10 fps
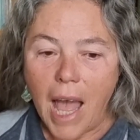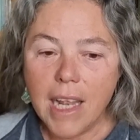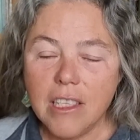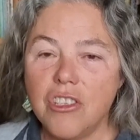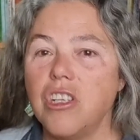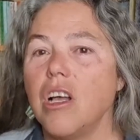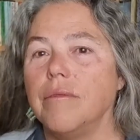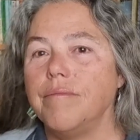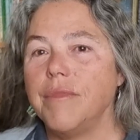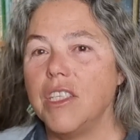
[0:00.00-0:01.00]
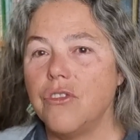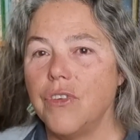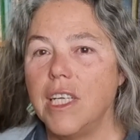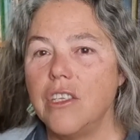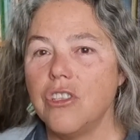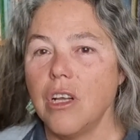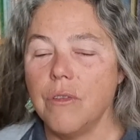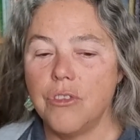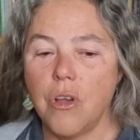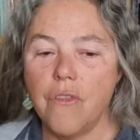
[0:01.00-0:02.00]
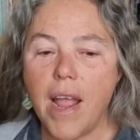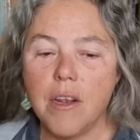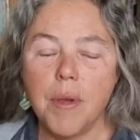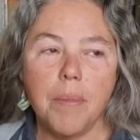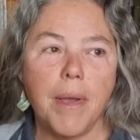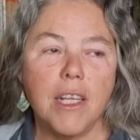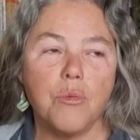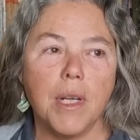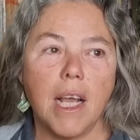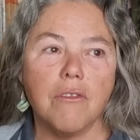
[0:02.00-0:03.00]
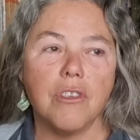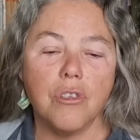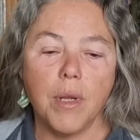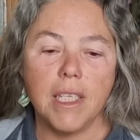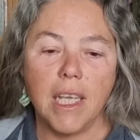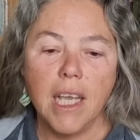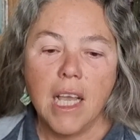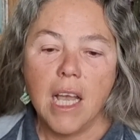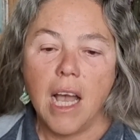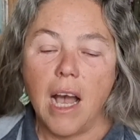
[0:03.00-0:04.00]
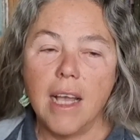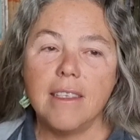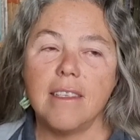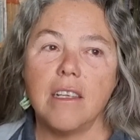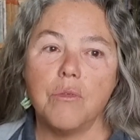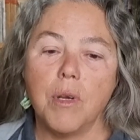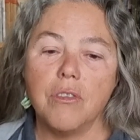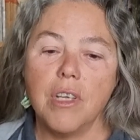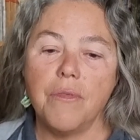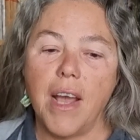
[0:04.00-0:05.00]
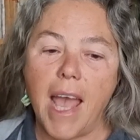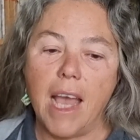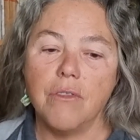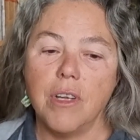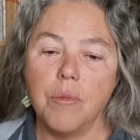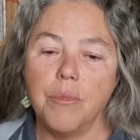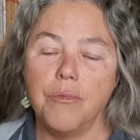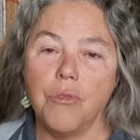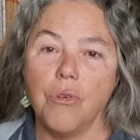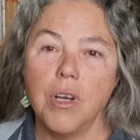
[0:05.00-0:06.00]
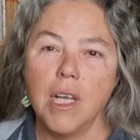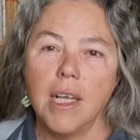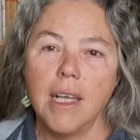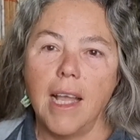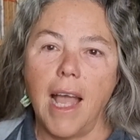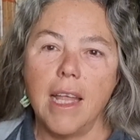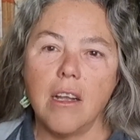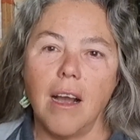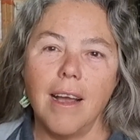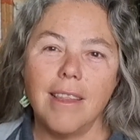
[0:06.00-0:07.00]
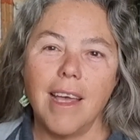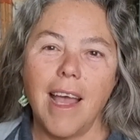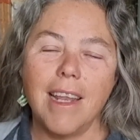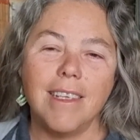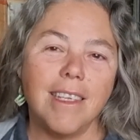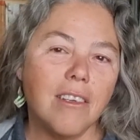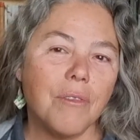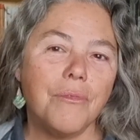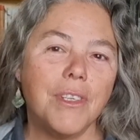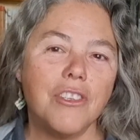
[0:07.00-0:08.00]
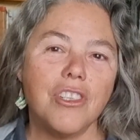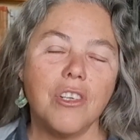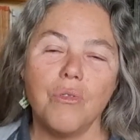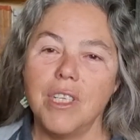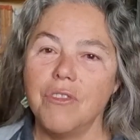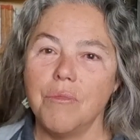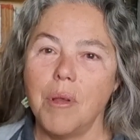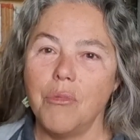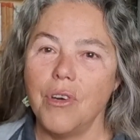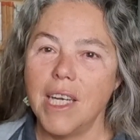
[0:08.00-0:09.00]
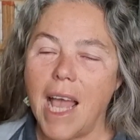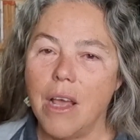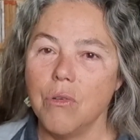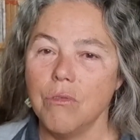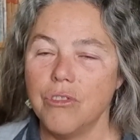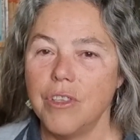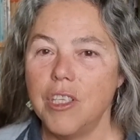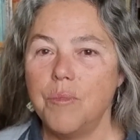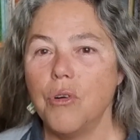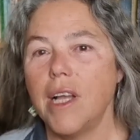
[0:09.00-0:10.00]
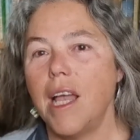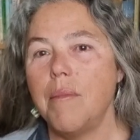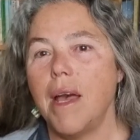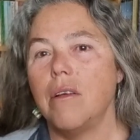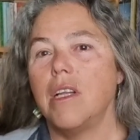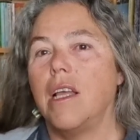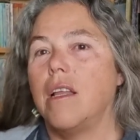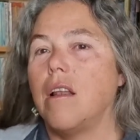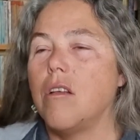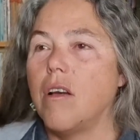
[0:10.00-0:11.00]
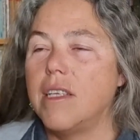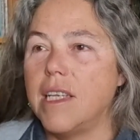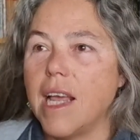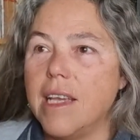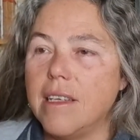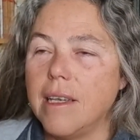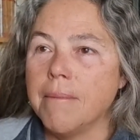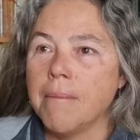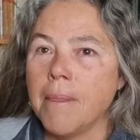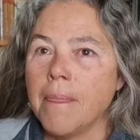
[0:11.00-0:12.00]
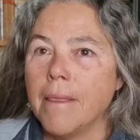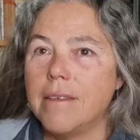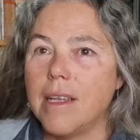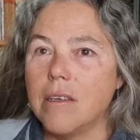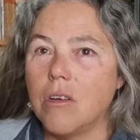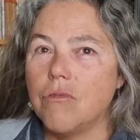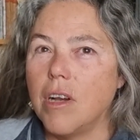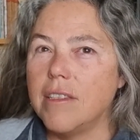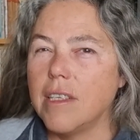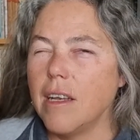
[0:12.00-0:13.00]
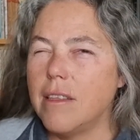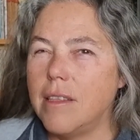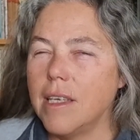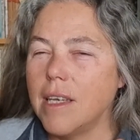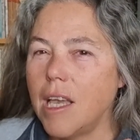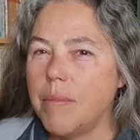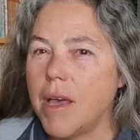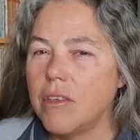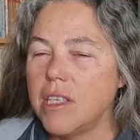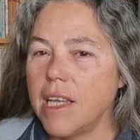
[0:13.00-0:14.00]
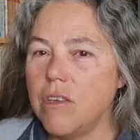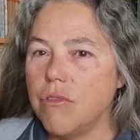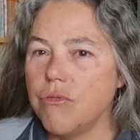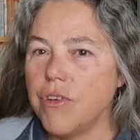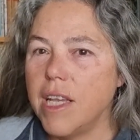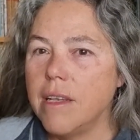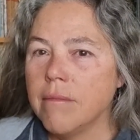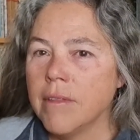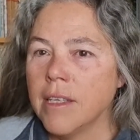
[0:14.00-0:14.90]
And it's slow. It's really slow. So around about page 120, I started wondering if I had read it before and either did not finish it or didn't remember it at all. So this book came out in 1980. Startide Rising, I think, came out in 83.